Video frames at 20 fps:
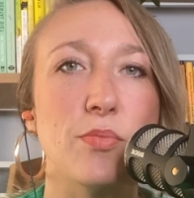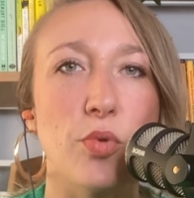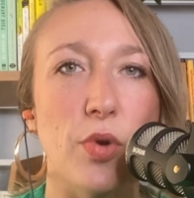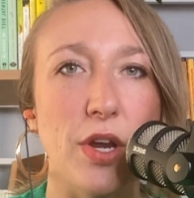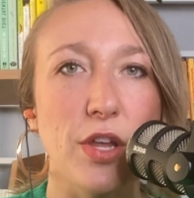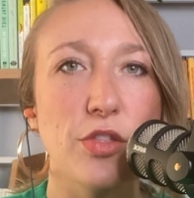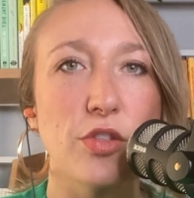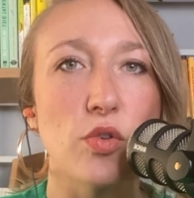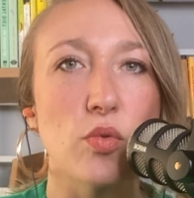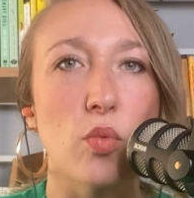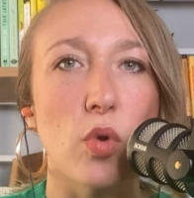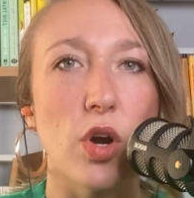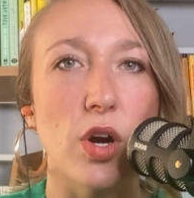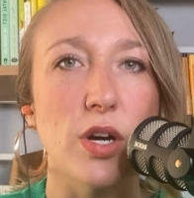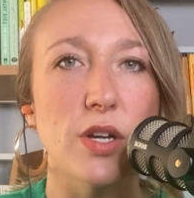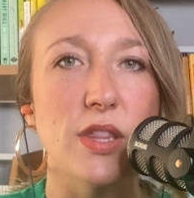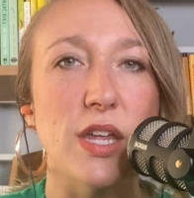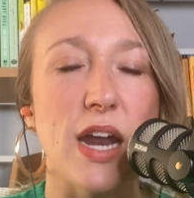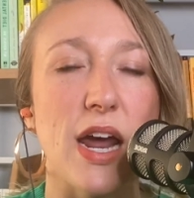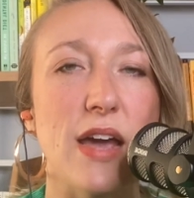breakthrough
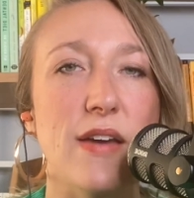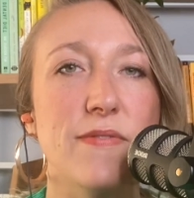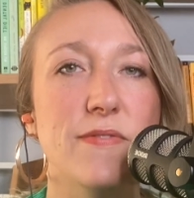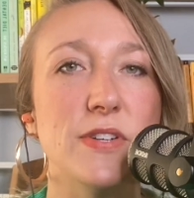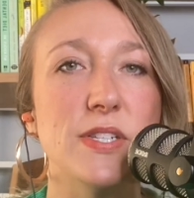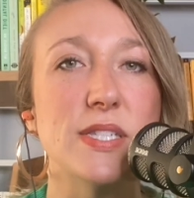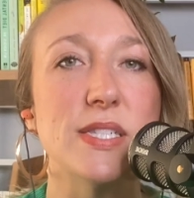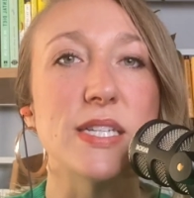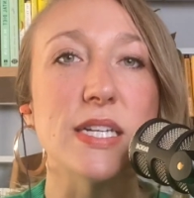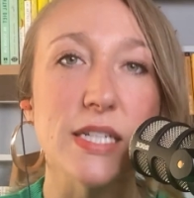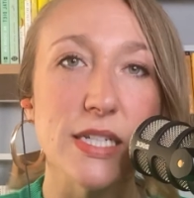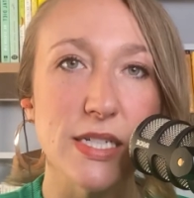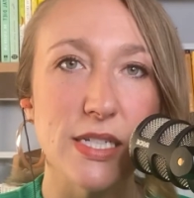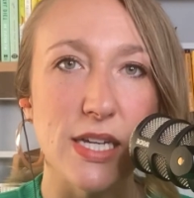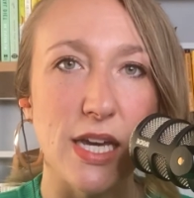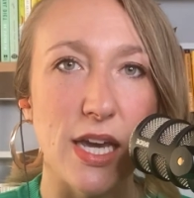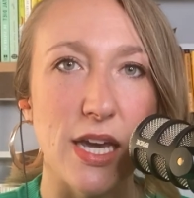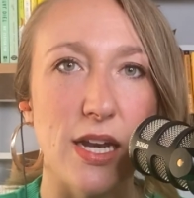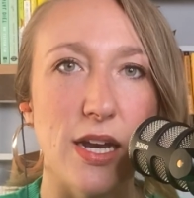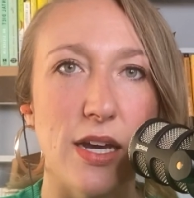work that I
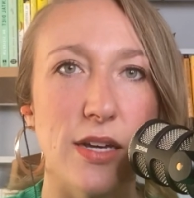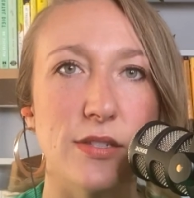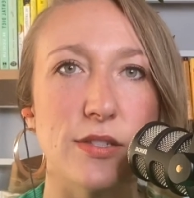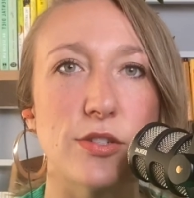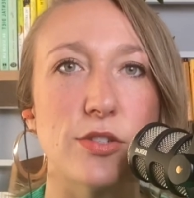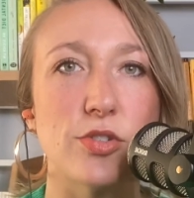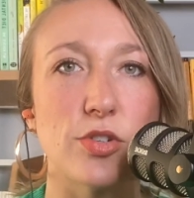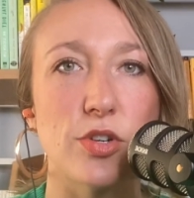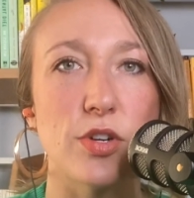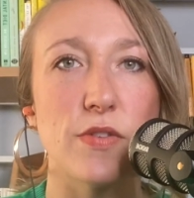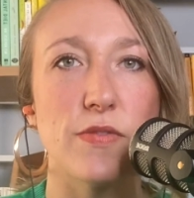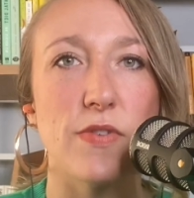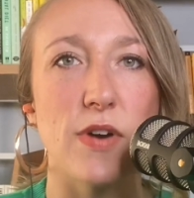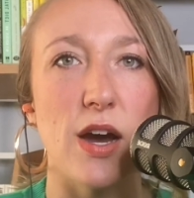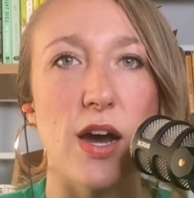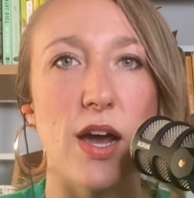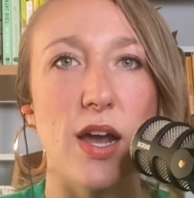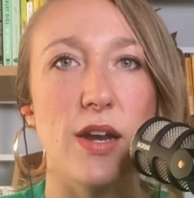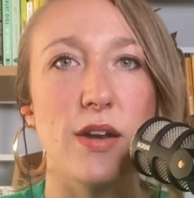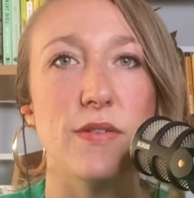facilitate as a
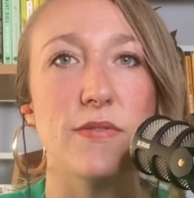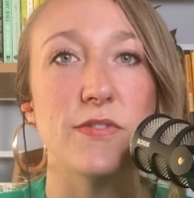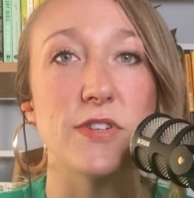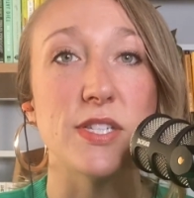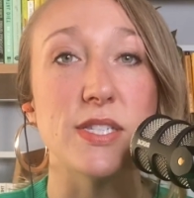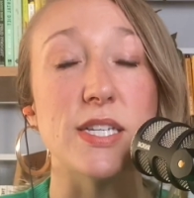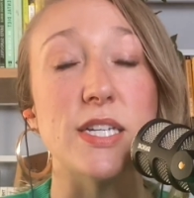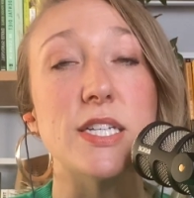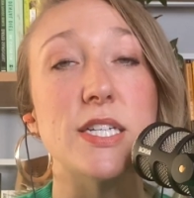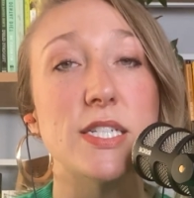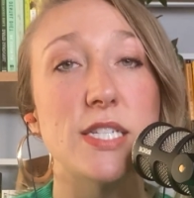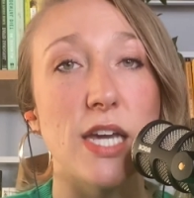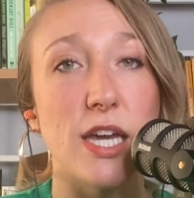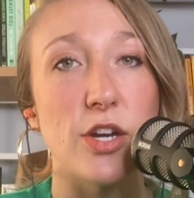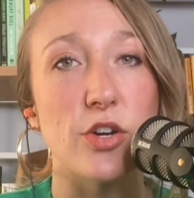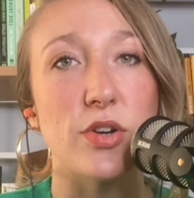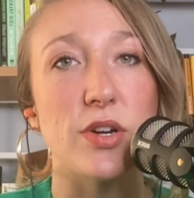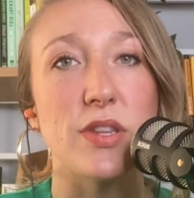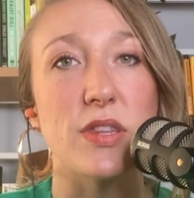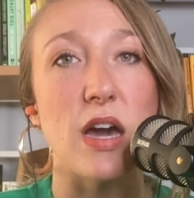certified
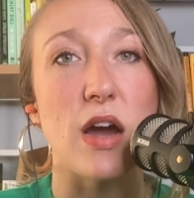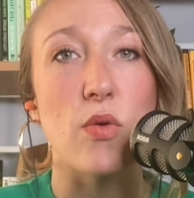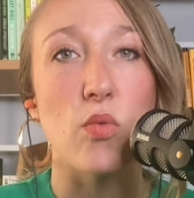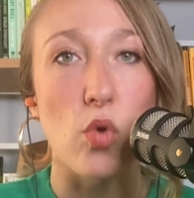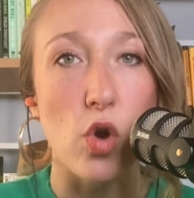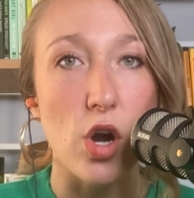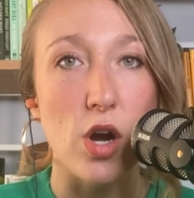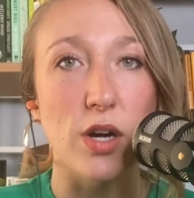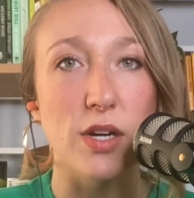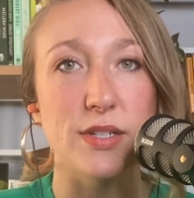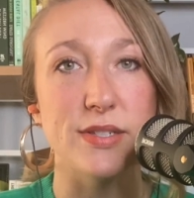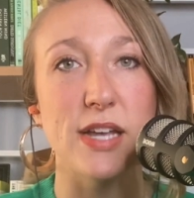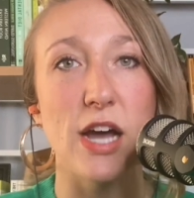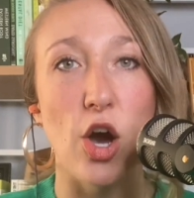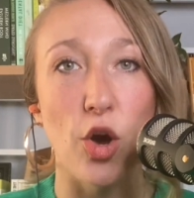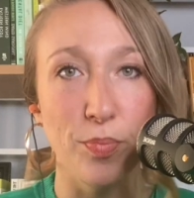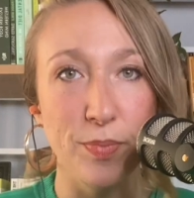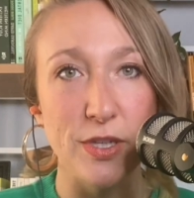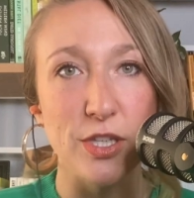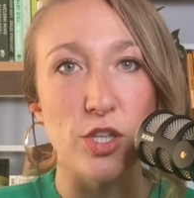facilitator in that work, is
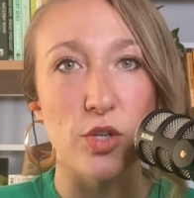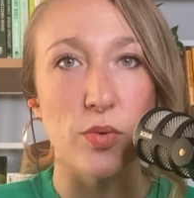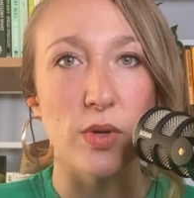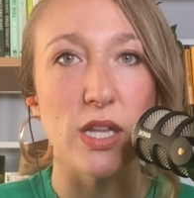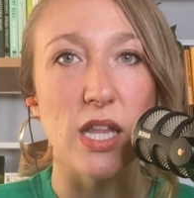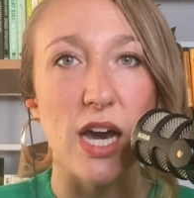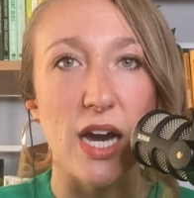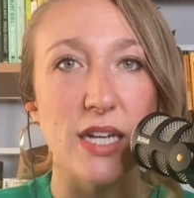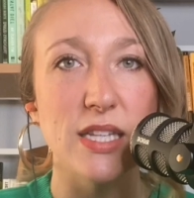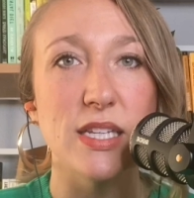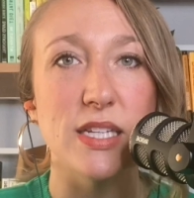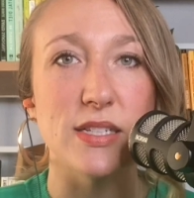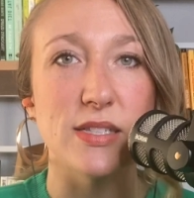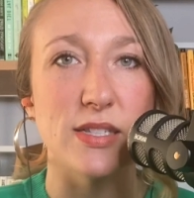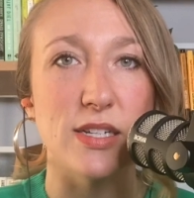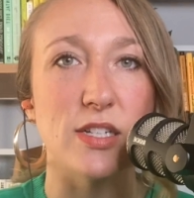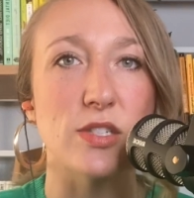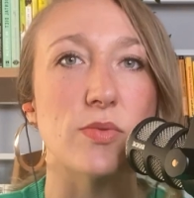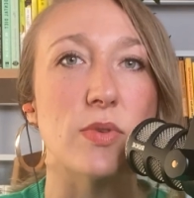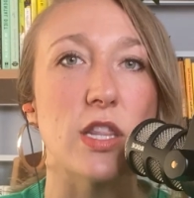helping you align these
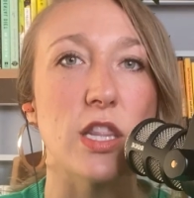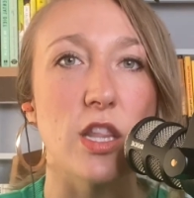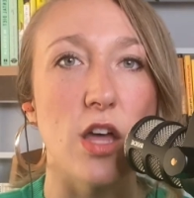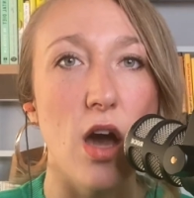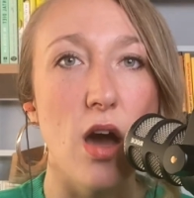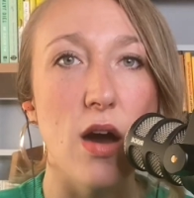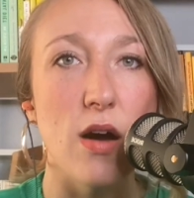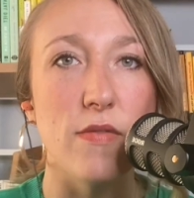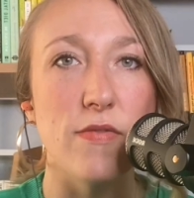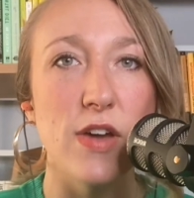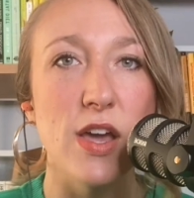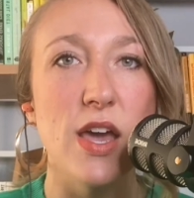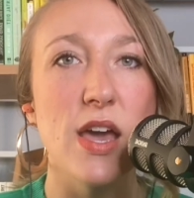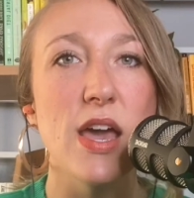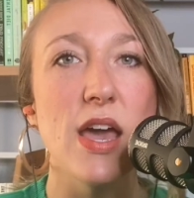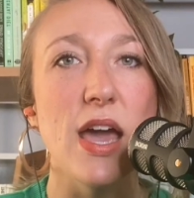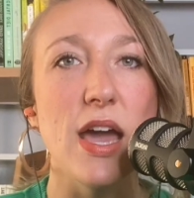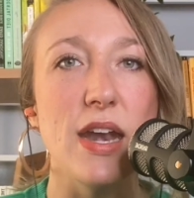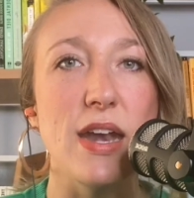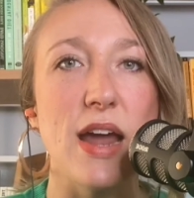things with love
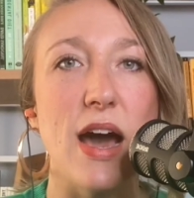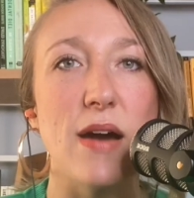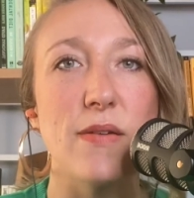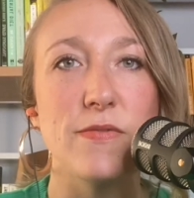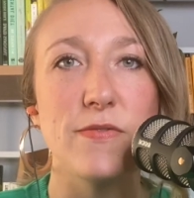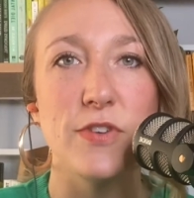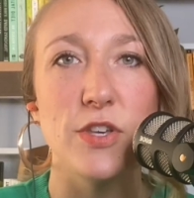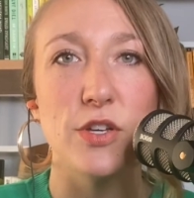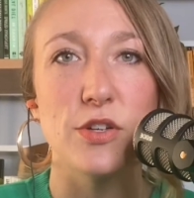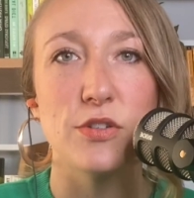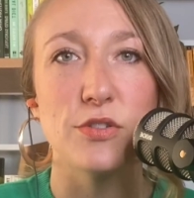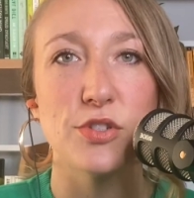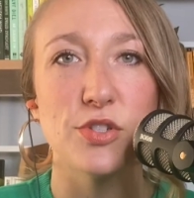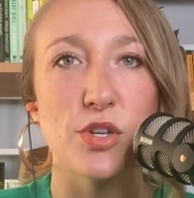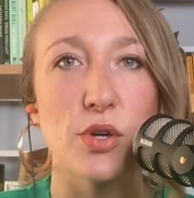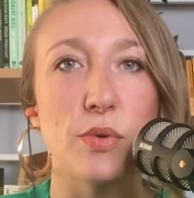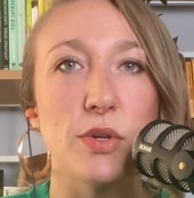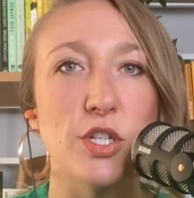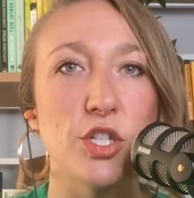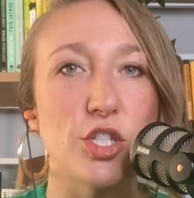and not feel
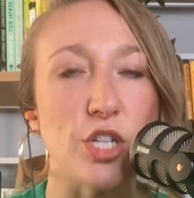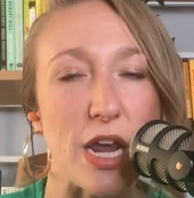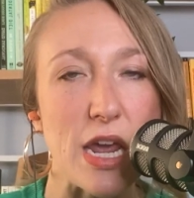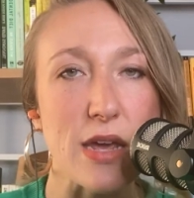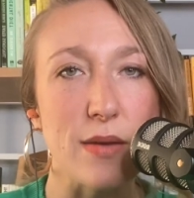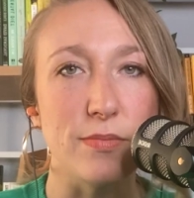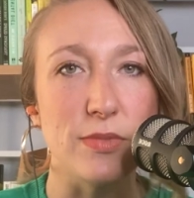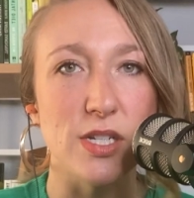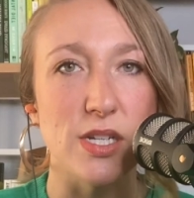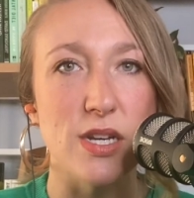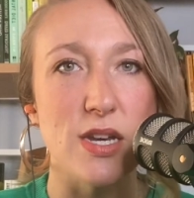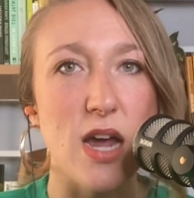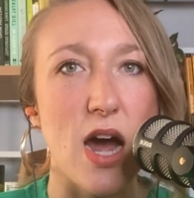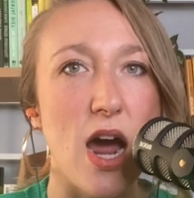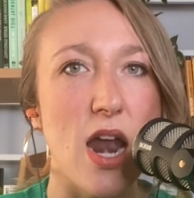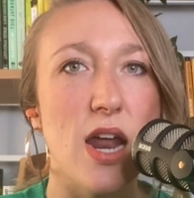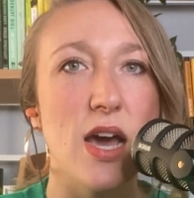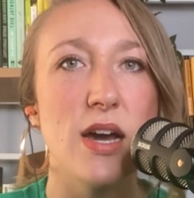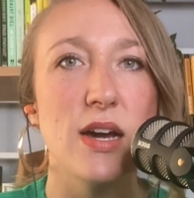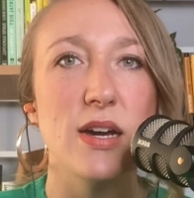so ashamed and not